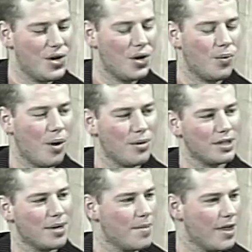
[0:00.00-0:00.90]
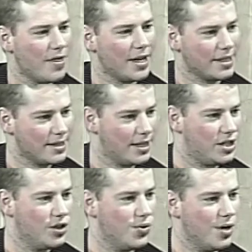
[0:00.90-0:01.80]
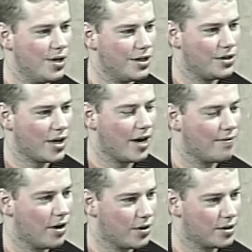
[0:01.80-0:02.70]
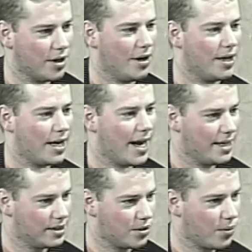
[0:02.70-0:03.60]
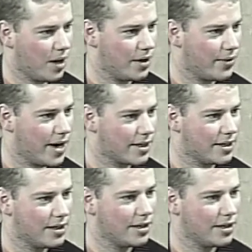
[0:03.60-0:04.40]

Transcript: What were some of the things that you would try to focus on as a choir director?